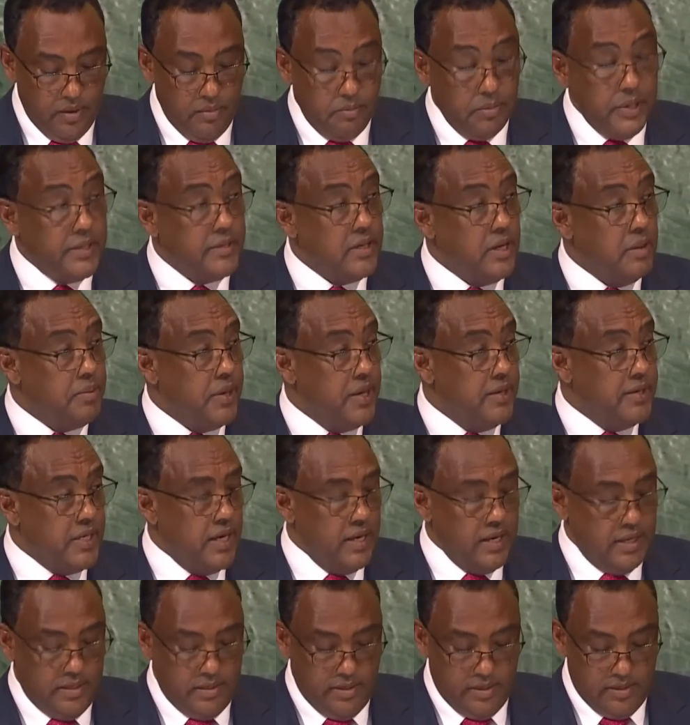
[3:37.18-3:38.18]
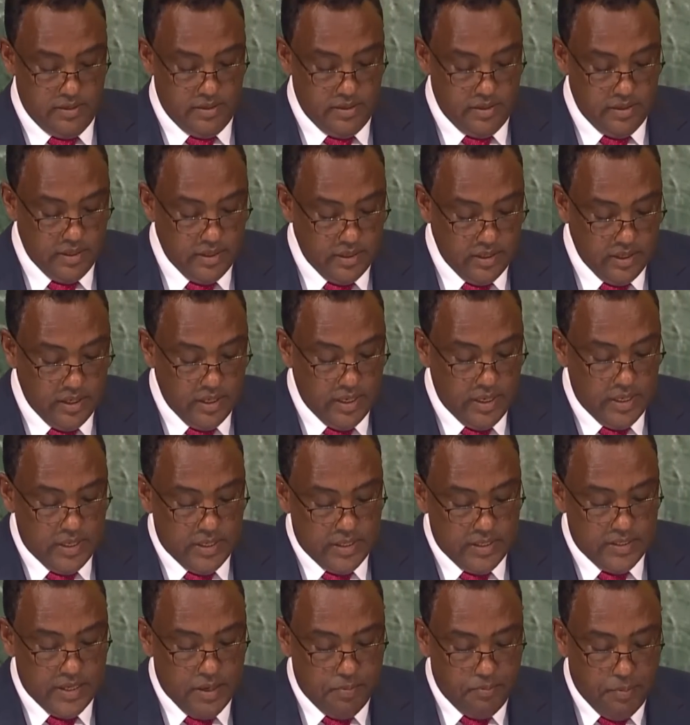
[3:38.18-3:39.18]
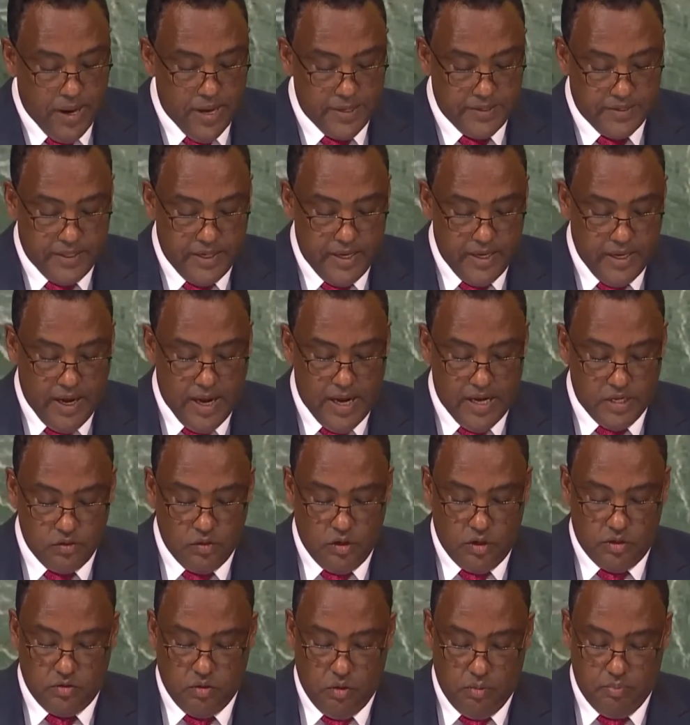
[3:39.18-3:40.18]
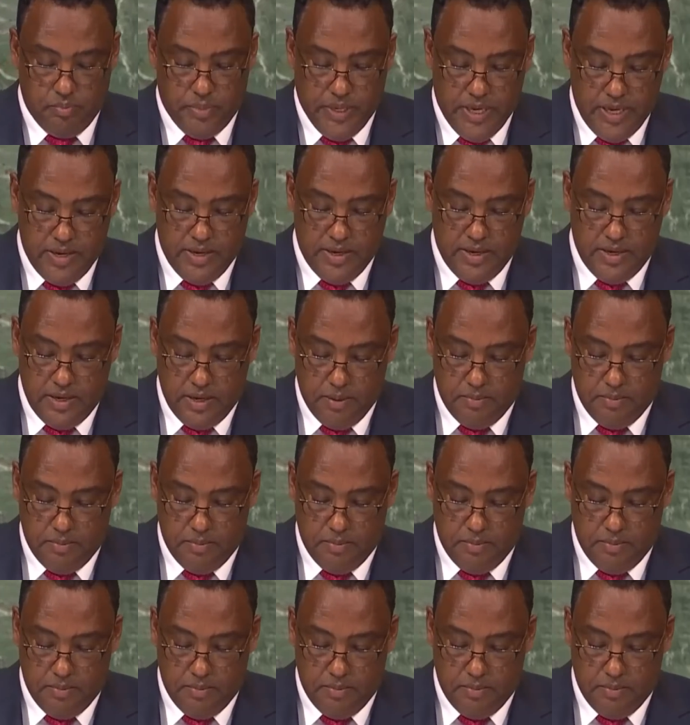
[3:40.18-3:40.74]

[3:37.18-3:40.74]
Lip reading: Mr. President, the past year has also been